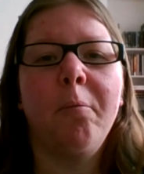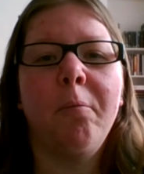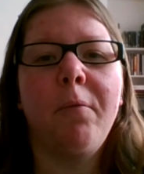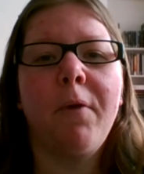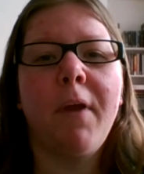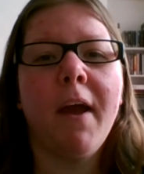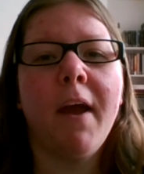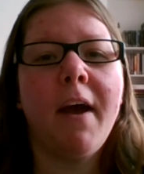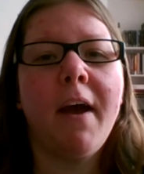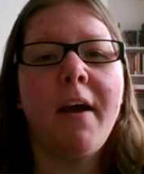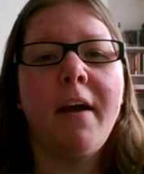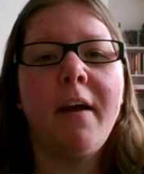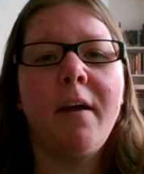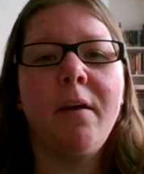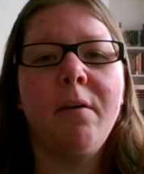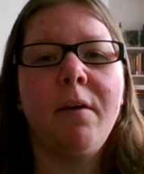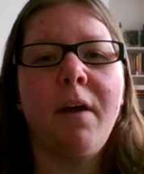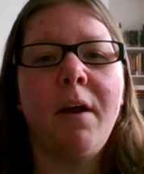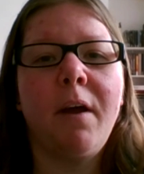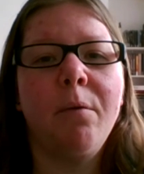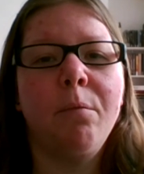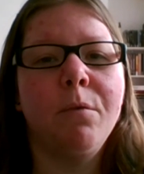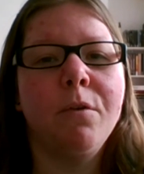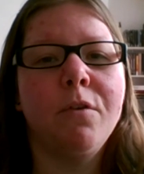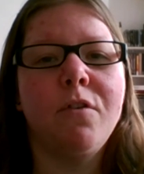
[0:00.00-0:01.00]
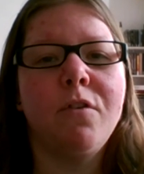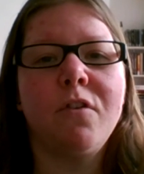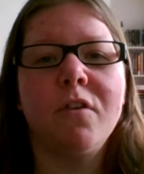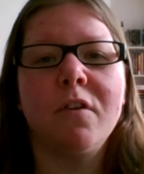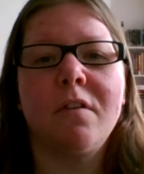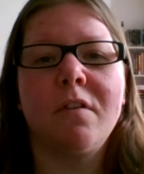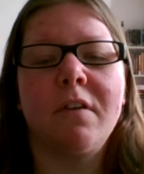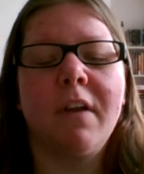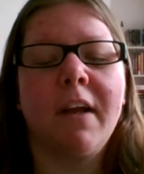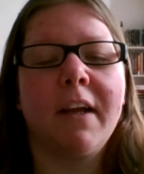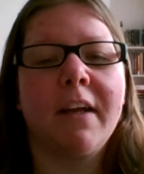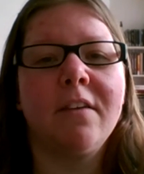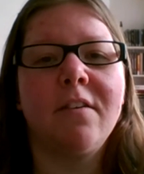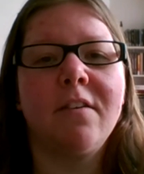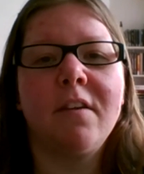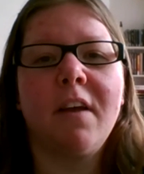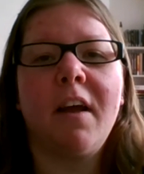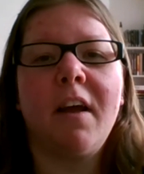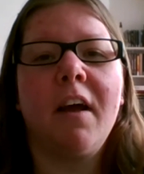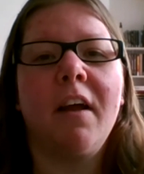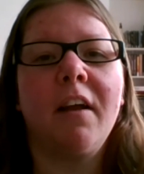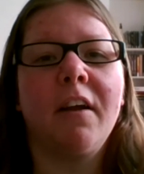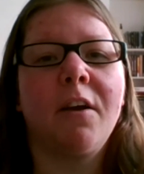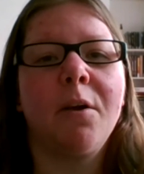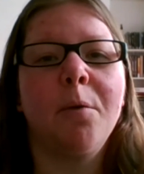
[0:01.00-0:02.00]
it was just, like I say,
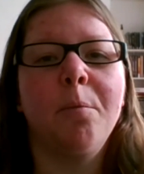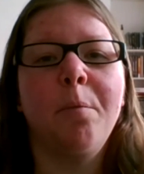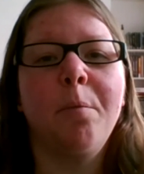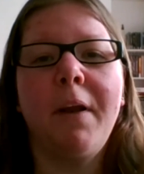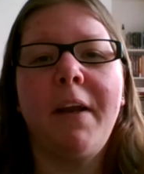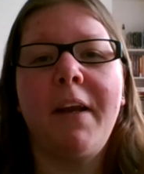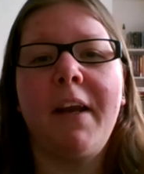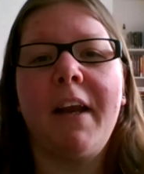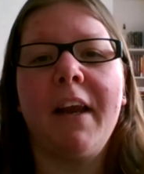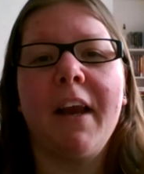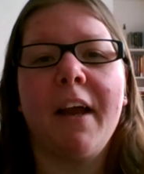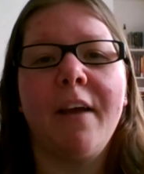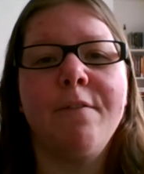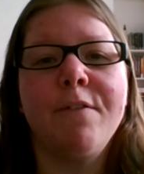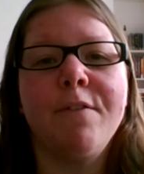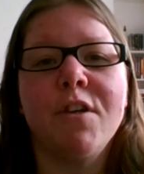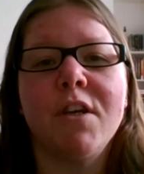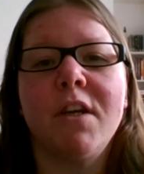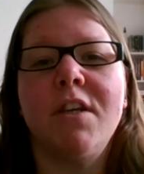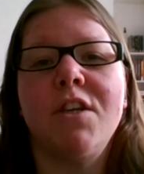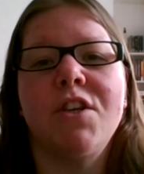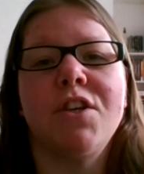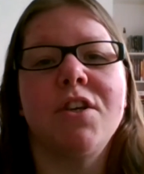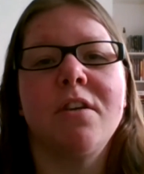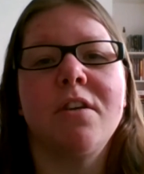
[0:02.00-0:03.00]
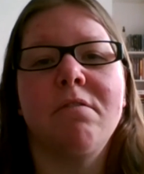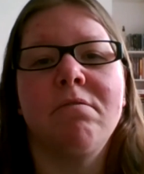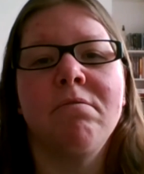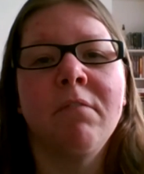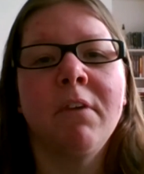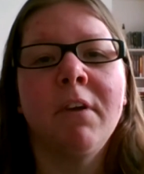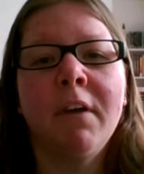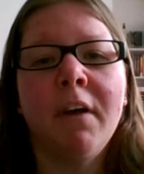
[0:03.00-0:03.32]
a completely life-changing